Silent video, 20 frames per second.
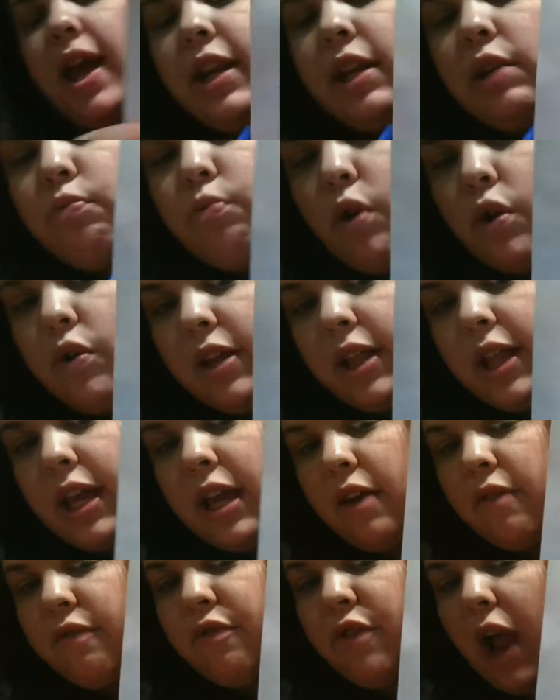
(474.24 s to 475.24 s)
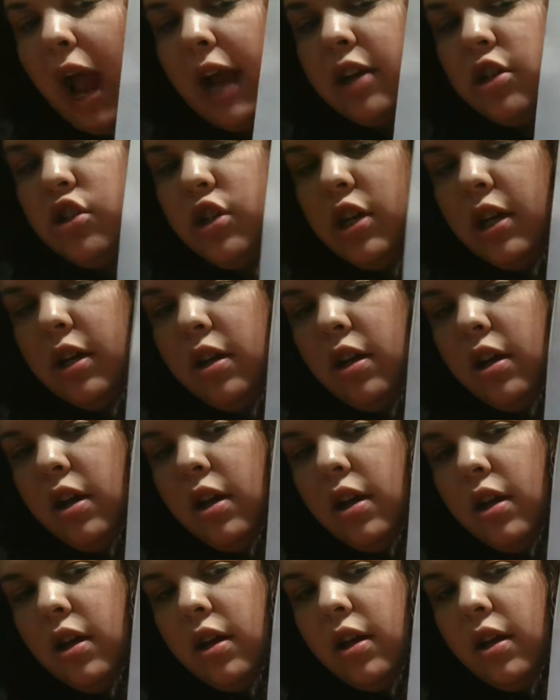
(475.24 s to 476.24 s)
and wrote it like a fraction.
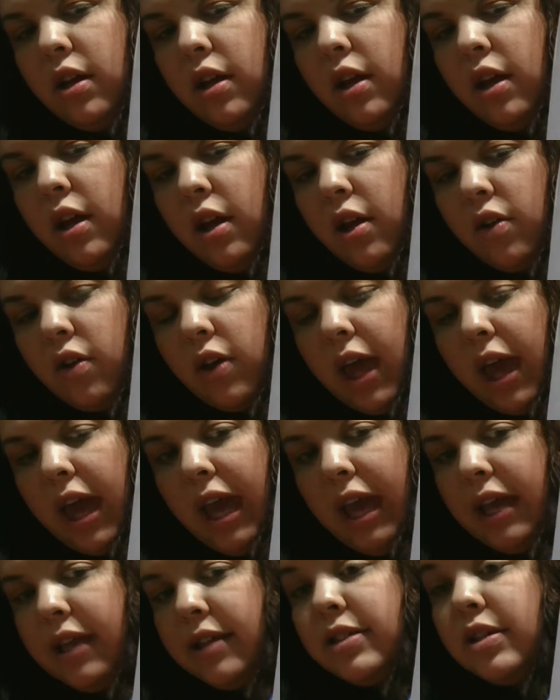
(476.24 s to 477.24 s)
Okay,